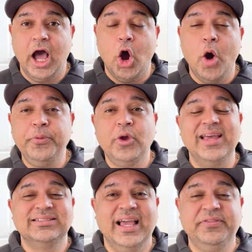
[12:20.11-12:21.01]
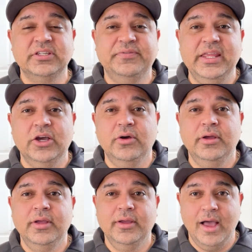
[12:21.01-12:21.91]
I hope you guys like this
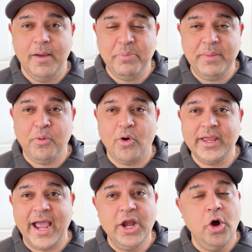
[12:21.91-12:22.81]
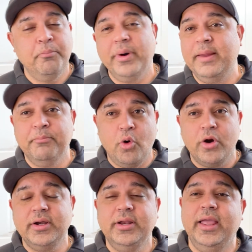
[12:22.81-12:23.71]
video. A bit boring, I know, but
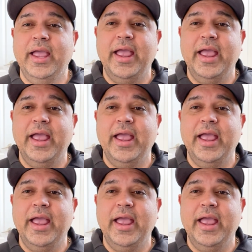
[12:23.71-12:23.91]
important.